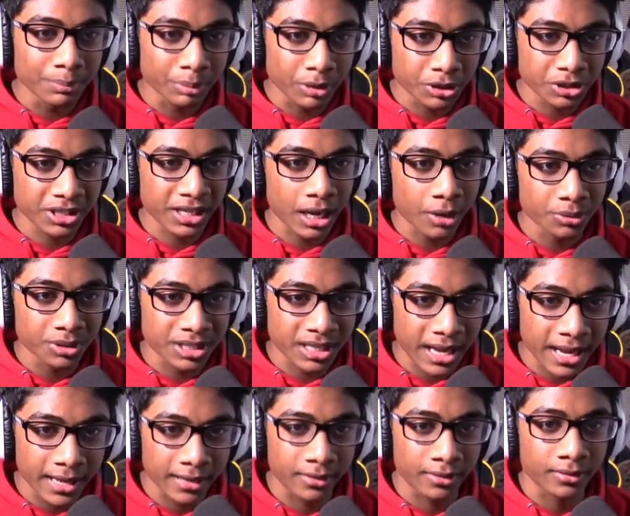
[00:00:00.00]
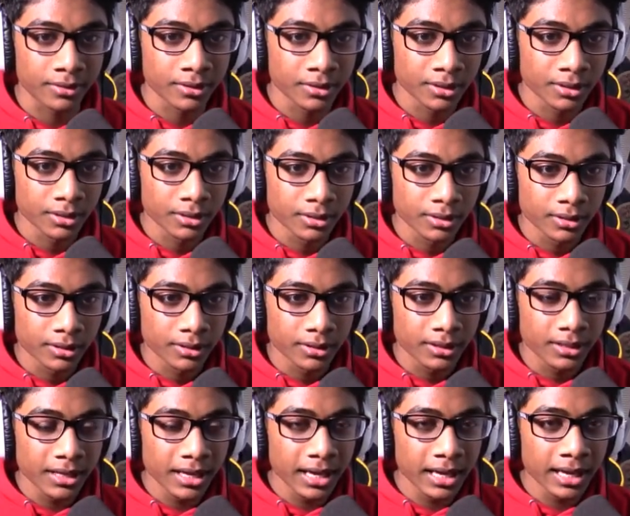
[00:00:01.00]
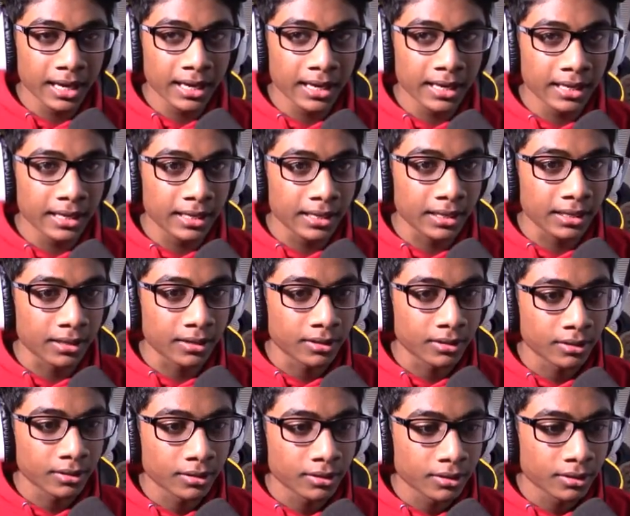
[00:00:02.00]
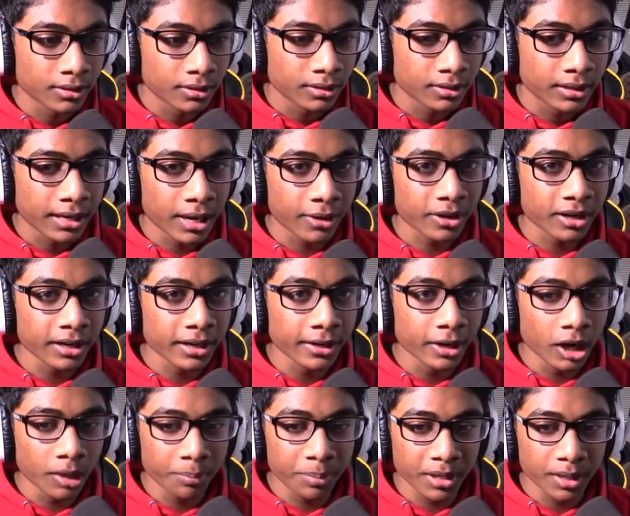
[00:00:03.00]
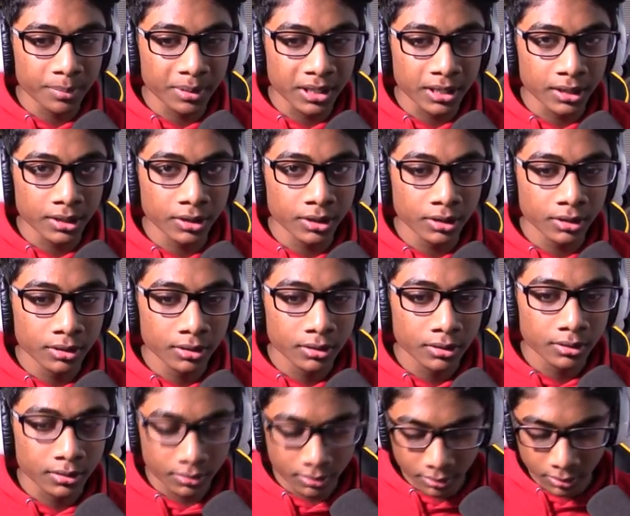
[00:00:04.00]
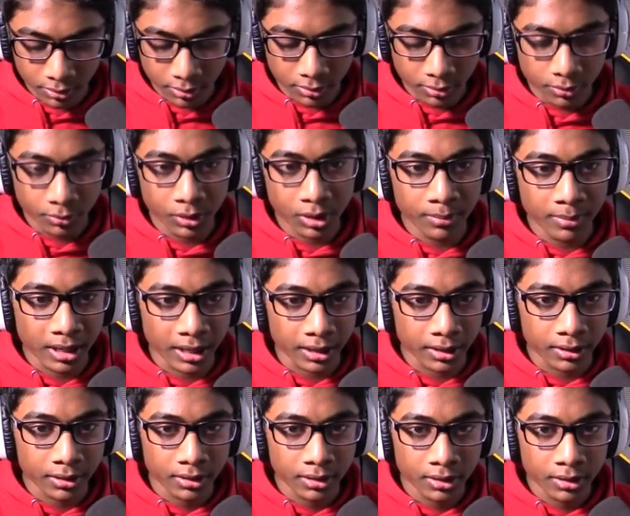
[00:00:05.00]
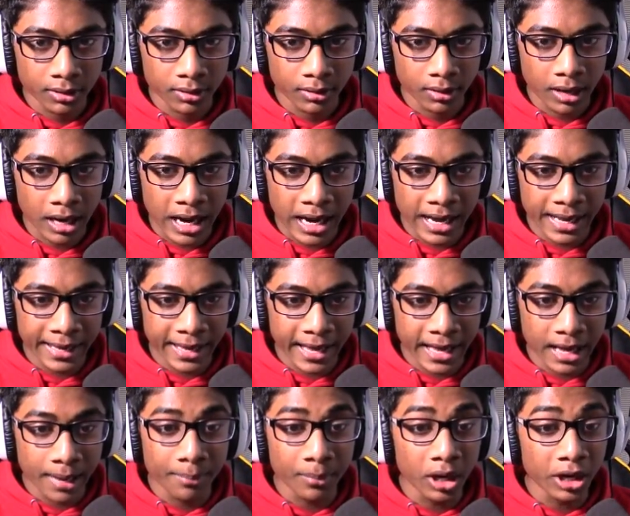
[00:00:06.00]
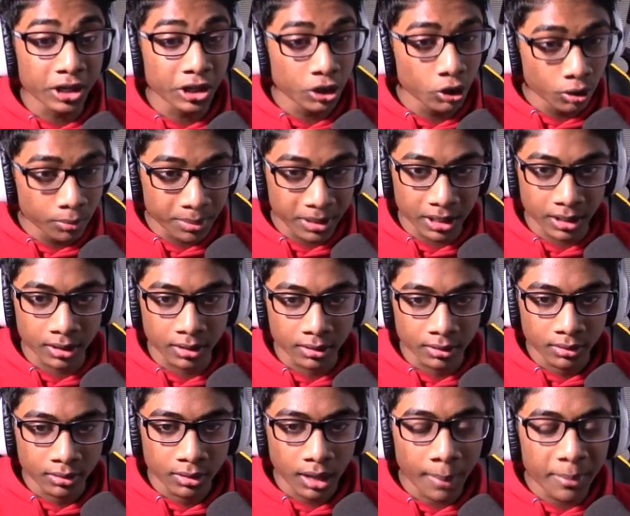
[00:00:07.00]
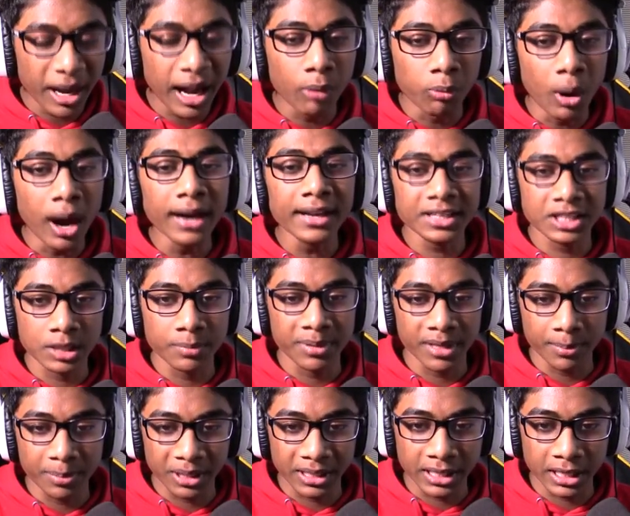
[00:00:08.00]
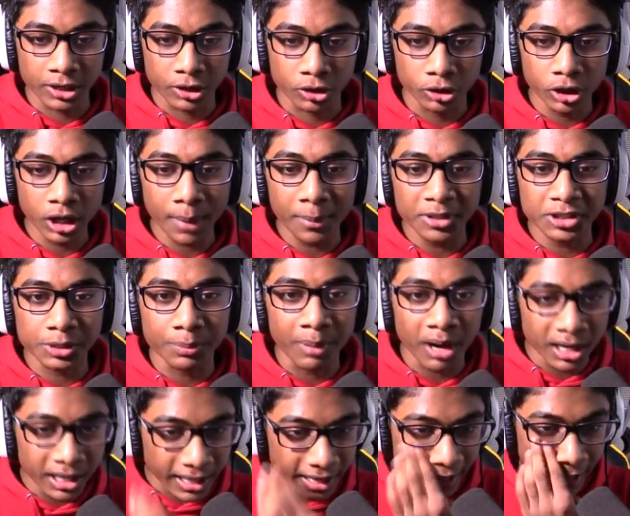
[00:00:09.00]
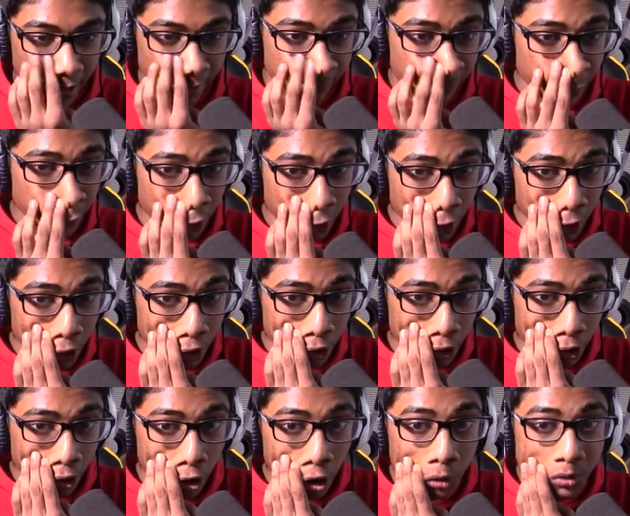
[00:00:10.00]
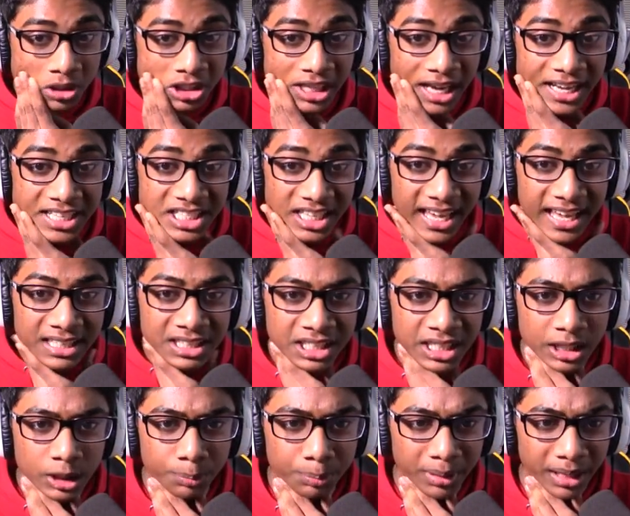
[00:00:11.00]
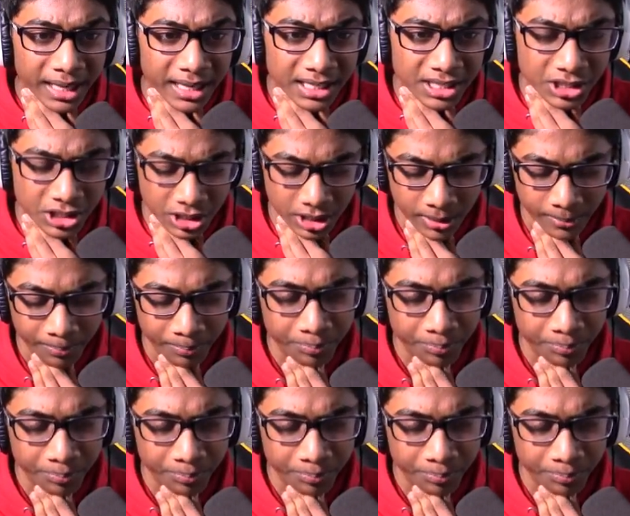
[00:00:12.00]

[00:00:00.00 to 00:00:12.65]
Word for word: burst count ten. Yay! Now can I not be a beginner? What am I? I am a newbie. I mean, I wanted to be a beginner. Look how much money I have. Oh, this guy's eighteenth place.